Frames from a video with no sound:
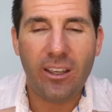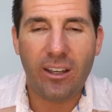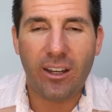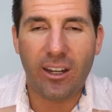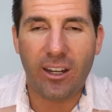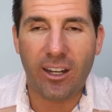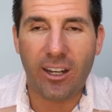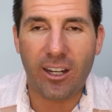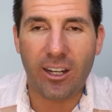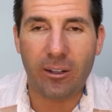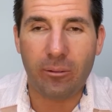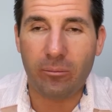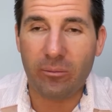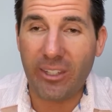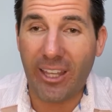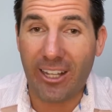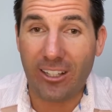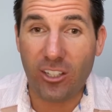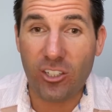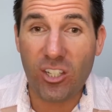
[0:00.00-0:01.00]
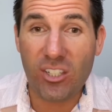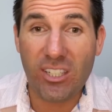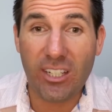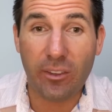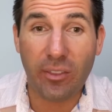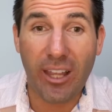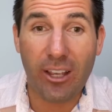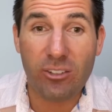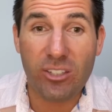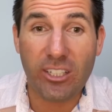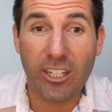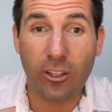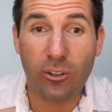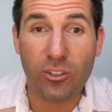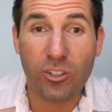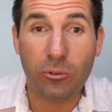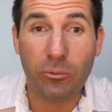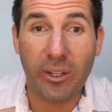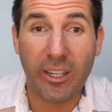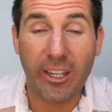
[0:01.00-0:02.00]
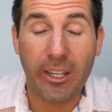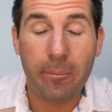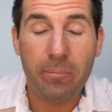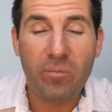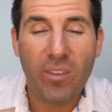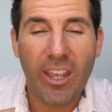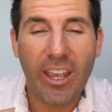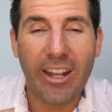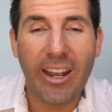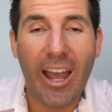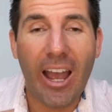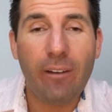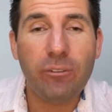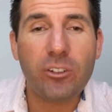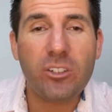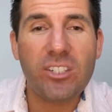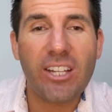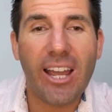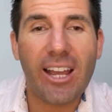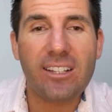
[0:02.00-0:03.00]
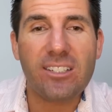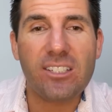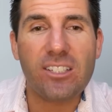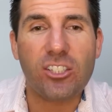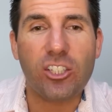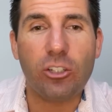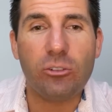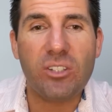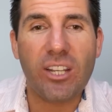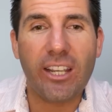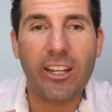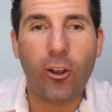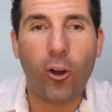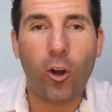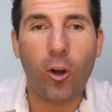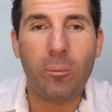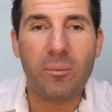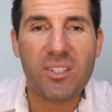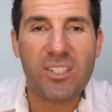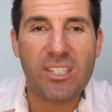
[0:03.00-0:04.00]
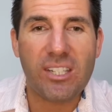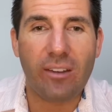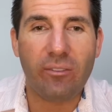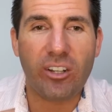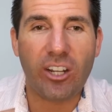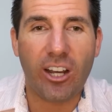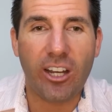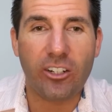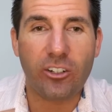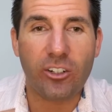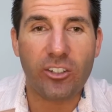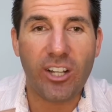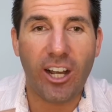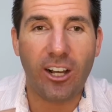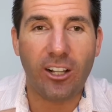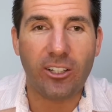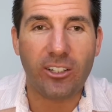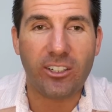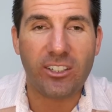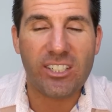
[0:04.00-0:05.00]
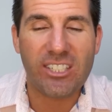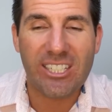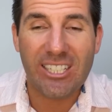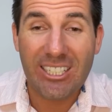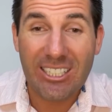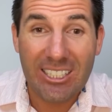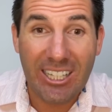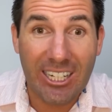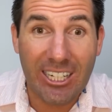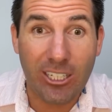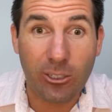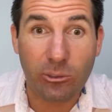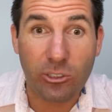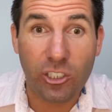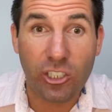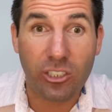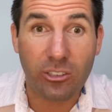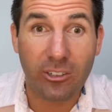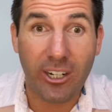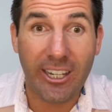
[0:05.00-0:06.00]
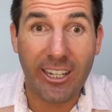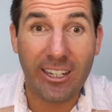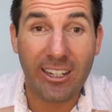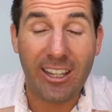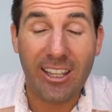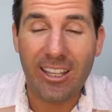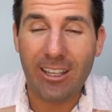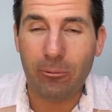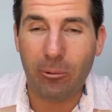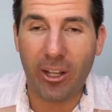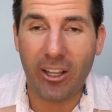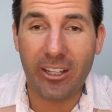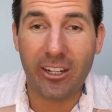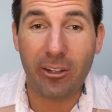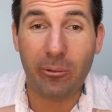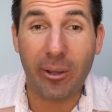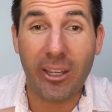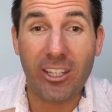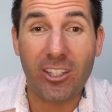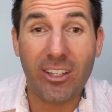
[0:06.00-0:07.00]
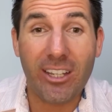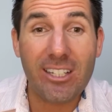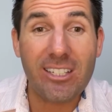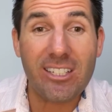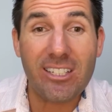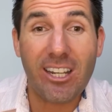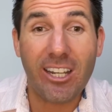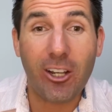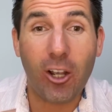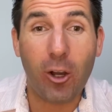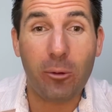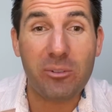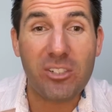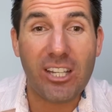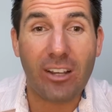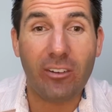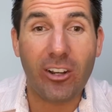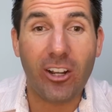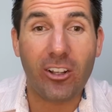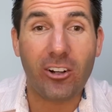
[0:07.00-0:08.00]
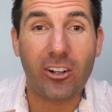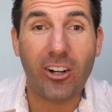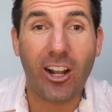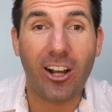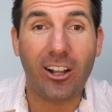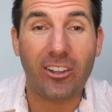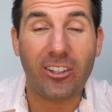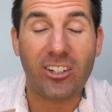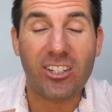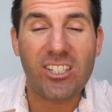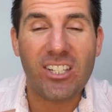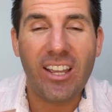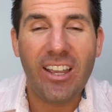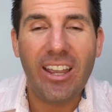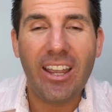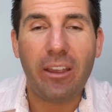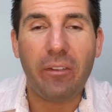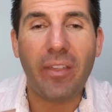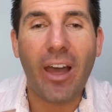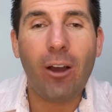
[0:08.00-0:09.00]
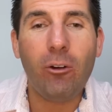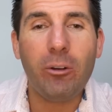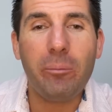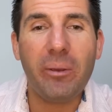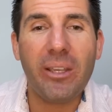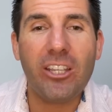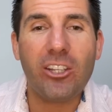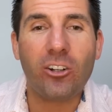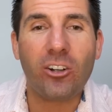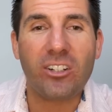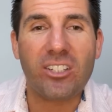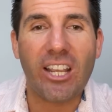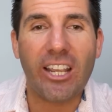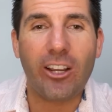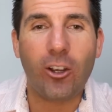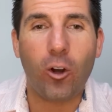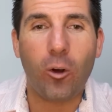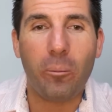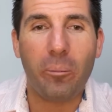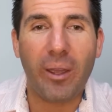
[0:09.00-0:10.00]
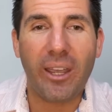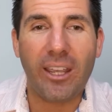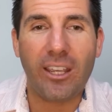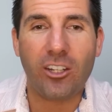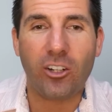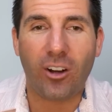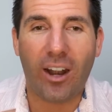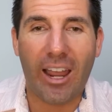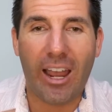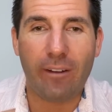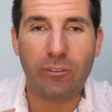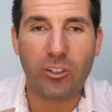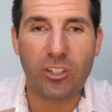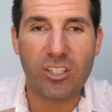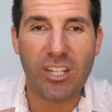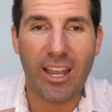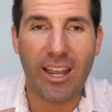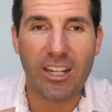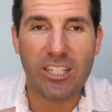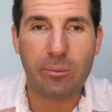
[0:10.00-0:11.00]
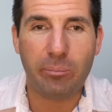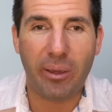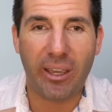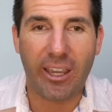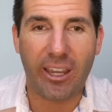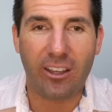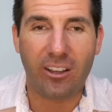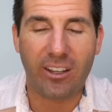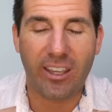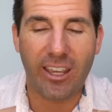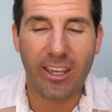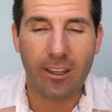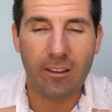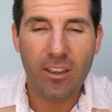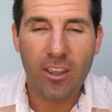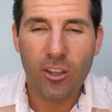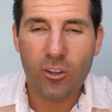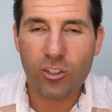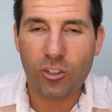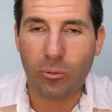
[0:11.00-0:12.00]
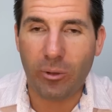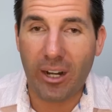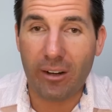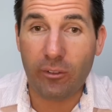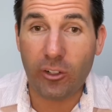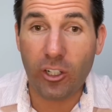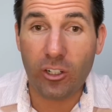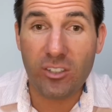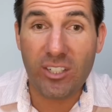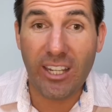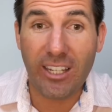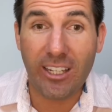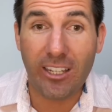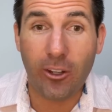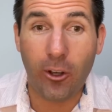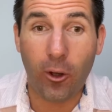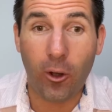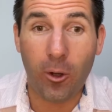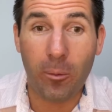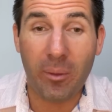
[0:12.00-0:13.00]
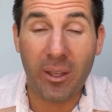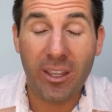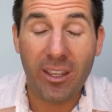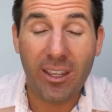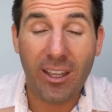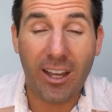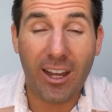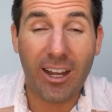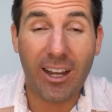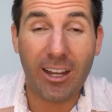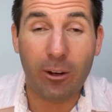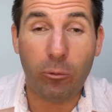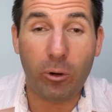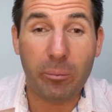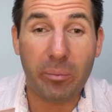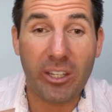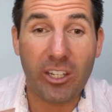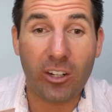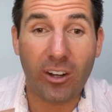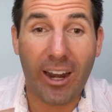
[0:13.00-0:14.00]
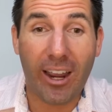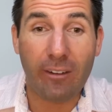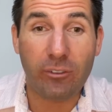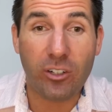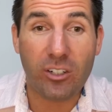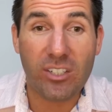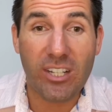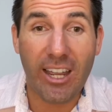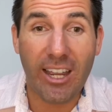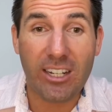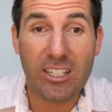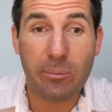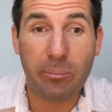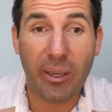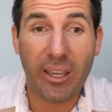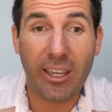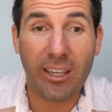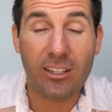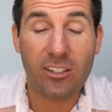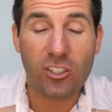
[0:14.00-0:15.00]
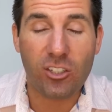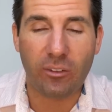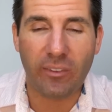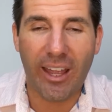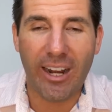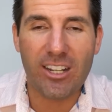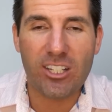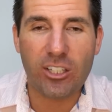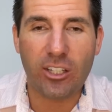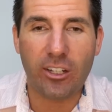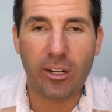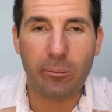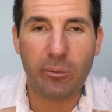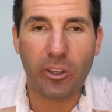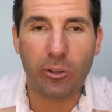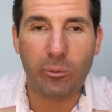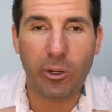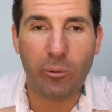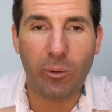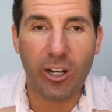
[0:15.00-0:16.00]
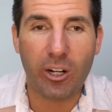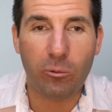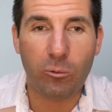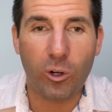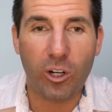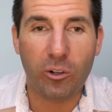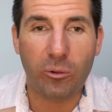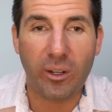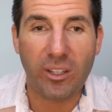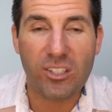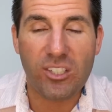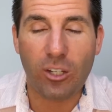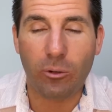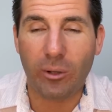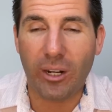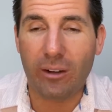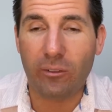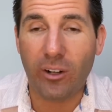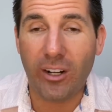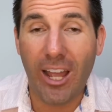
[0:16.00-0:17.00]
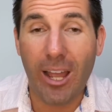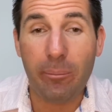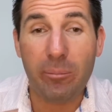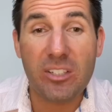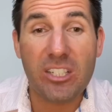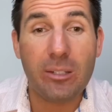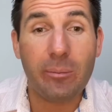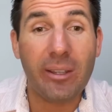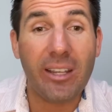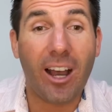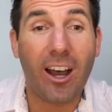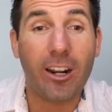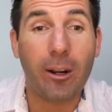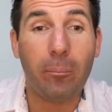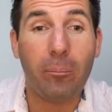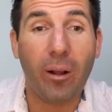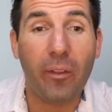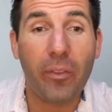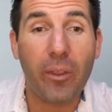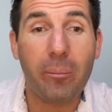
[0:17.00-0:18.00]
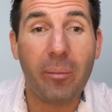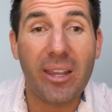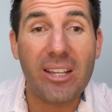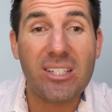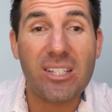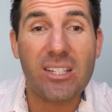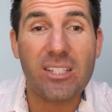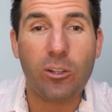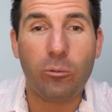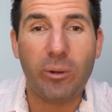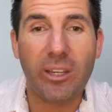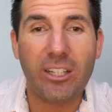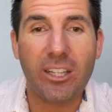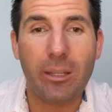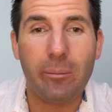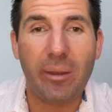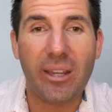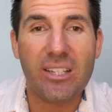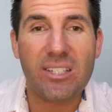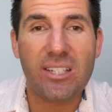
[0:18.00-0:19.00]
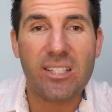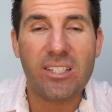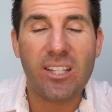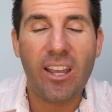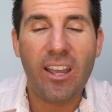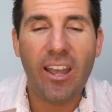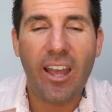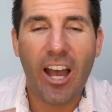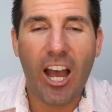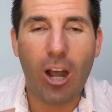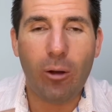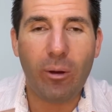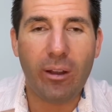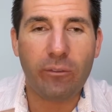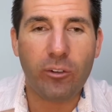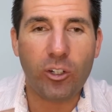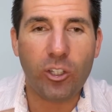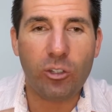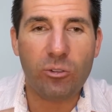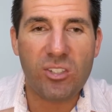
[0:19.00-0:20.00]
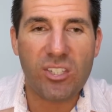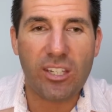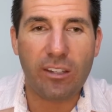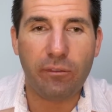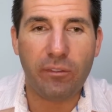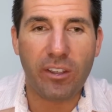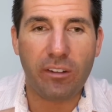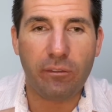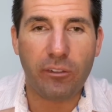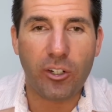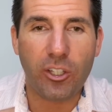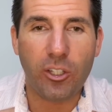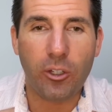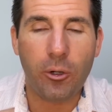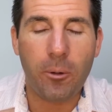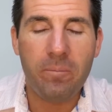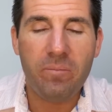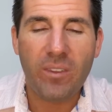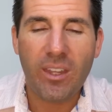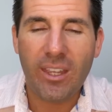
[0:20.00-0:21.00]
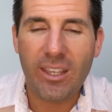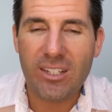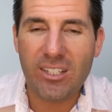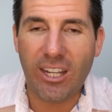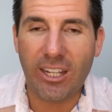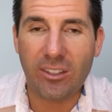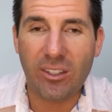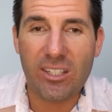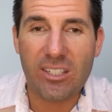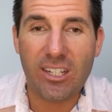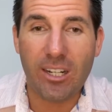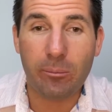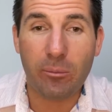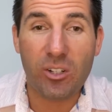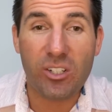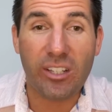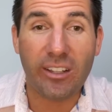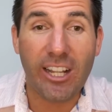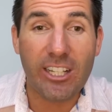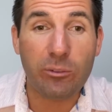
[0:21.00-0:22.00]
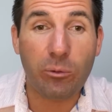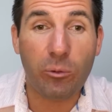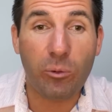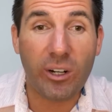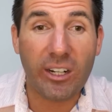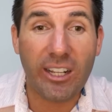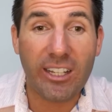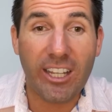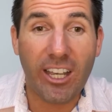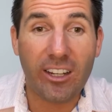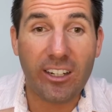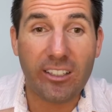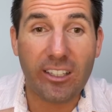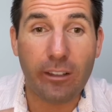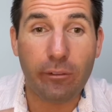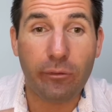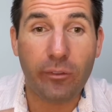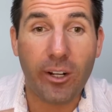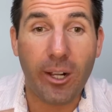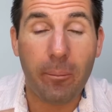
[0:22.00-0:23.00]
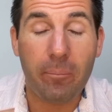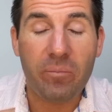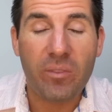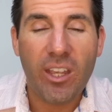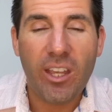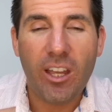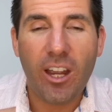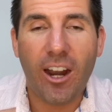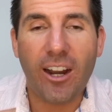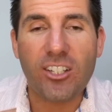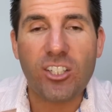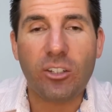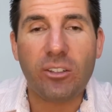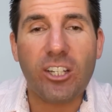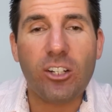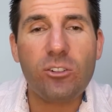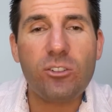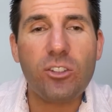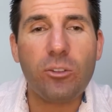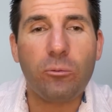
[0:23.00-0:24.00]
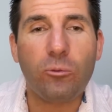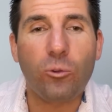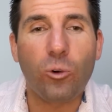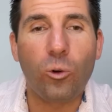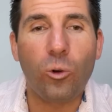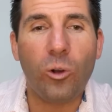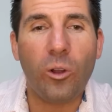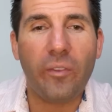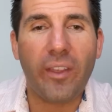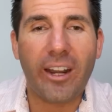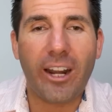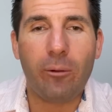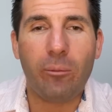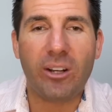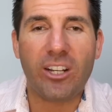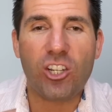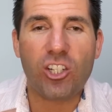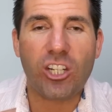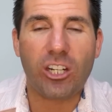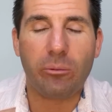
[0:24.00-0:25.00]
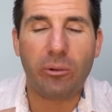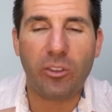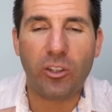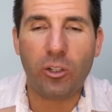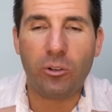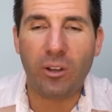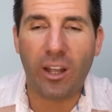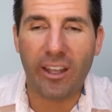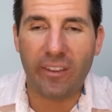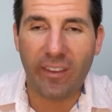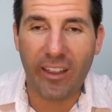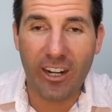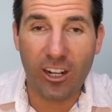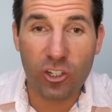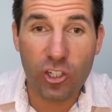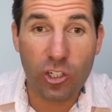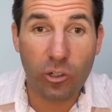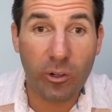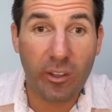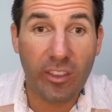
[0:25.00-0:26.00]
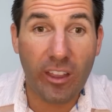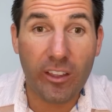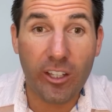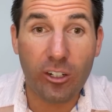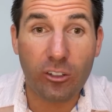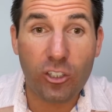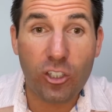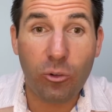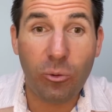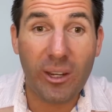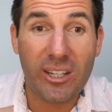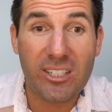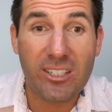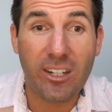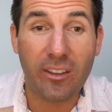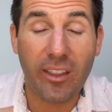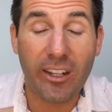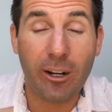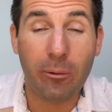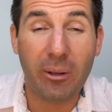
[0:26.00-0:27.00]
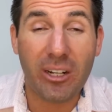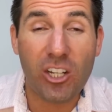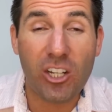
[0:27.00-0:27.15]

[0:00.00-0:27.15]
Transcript: Uh, yeah, let's just say $1,000 a week. And after taxes, you take home $700. Ouch, right? Well, anyway, you get to take home $700. That would be your take home pay, your after tax pay, okay? So, whatever you're taking home uh, would be your after tax pay. So, that is the number that we want to work with. So, whatever it happens to be on a monthly basis, a weekly basis, however you see fit for you, take these numbers and that's where we're going to calculate from. All right, so here's the rule that I want to share with you, and then I'll show you the little twist that I want to